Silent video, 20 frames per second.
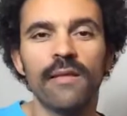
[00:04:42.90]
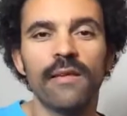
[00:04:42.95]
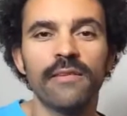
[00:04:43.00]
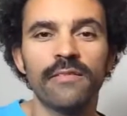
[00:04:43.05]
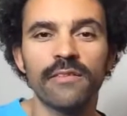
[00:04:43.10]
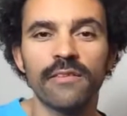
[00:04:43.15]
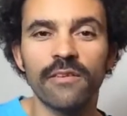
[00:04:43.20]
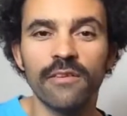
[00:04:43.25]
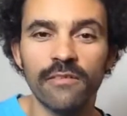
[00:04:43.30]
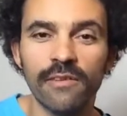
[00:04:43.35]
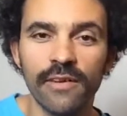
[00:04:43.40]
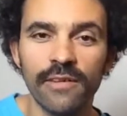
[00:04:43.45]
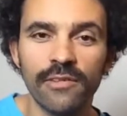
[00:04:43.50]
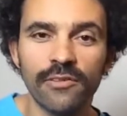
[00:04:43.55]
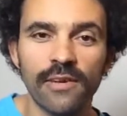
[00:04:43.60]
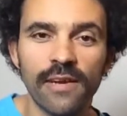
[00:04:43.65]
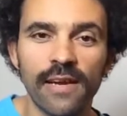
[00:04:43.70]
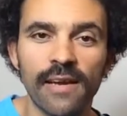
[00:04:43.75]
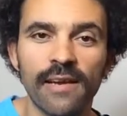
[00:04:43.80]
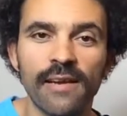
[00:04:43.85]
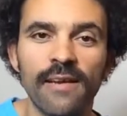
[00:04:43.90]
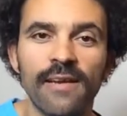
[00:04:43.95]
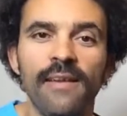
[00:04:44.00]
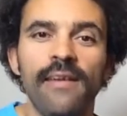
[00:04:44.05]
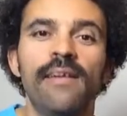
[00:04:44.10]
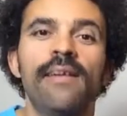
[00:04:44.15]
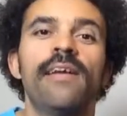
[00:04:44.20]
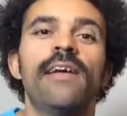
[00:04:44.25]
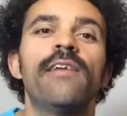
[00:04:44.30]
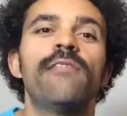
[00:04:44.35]
That's a great track.
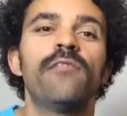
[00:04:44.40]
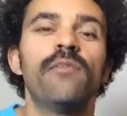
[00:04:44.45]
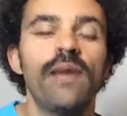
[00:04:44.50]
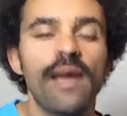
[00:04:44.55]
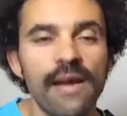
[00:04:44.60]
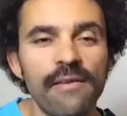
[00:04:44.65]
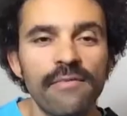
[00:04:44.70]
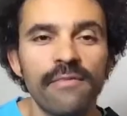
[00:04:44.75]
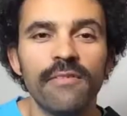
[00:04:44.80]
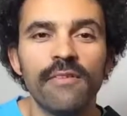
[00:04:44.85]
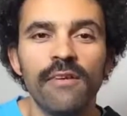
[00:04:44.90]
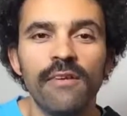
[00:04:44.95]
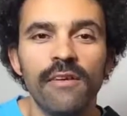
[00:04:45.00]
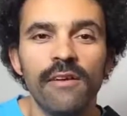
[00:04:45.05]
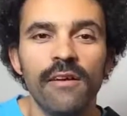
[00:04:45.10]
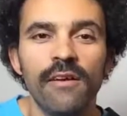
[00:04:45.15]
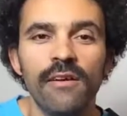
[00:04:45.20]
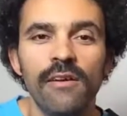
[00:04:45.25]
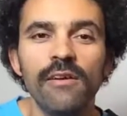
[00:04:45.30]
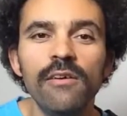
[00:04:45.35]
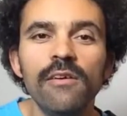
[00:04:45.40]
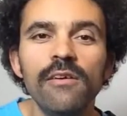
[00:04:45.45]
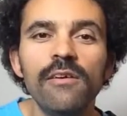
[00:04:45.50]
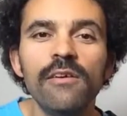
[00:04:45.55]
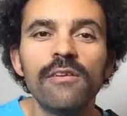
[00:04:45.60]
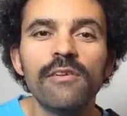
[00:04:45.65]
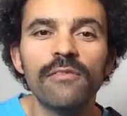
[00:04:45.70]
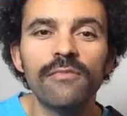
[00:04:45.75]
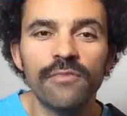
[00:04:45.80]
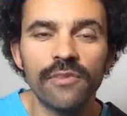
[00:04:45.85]
If you haven't
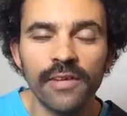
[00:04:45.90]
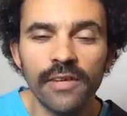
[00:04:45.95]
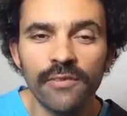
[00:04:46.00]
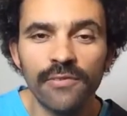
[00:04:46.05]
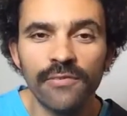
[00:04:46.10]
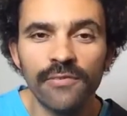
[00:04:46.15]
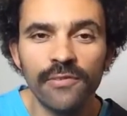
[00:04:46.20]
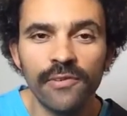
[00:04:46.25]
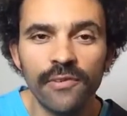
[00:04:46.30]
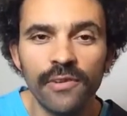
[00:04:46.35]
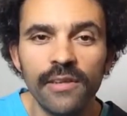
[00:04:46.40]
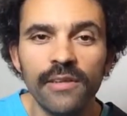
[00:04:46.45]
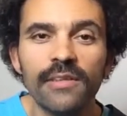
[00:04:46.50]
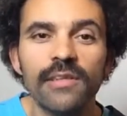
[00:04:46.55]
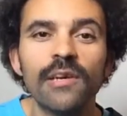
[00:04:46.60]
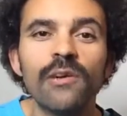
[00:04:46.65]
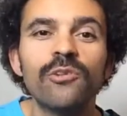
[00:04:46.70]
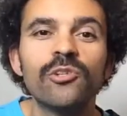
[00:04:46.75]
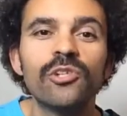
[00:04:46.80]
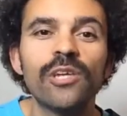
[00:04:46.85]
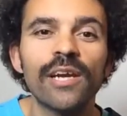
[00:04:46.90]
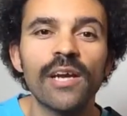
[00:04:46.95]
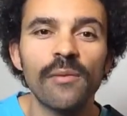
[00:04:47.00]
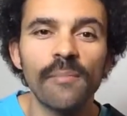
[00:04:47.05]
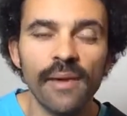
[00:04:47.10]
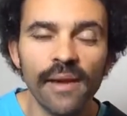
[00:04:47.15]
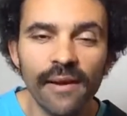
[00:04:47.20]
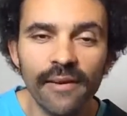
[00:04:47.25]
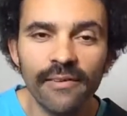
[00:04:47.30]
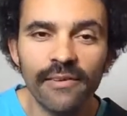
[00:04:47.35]
heard of Reef, you need to go check
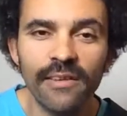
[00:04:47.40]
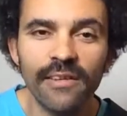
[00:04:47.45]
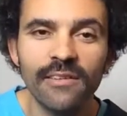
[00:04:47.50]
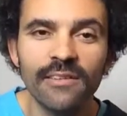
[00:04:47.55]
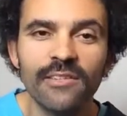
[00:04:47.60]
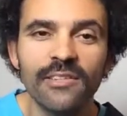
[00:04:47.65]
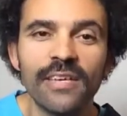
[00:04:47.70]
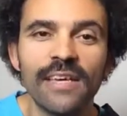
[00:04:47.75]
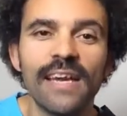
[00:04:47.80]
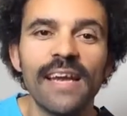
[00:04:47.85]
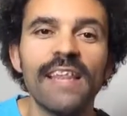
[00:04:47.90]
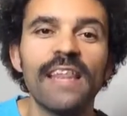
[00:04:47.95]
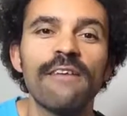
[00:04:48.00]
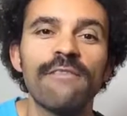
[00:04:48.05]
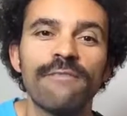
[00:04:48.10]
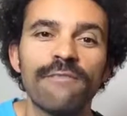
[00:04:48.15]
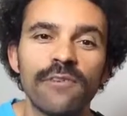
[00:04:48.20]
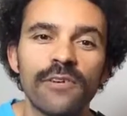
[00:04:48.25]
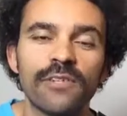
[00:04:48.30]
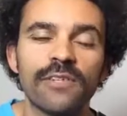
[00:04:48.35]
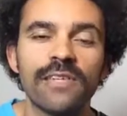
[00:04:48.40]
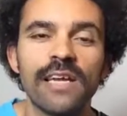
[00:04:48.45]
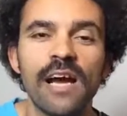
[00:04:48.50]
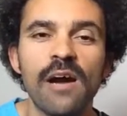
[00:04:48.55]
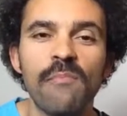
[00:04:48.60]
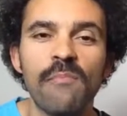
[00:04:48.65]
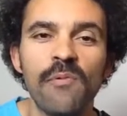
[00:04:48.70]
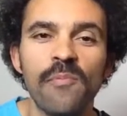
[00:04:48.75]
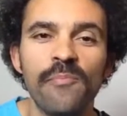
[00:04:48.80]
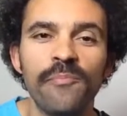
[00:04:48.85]
them out. You need to check out that first
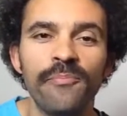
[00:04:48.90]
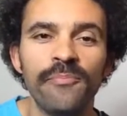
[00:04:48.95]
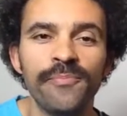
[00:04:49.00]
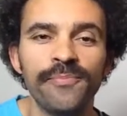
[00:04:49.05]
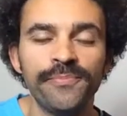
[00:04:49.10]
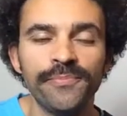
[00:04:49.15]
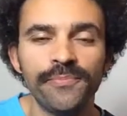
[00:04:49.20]
album,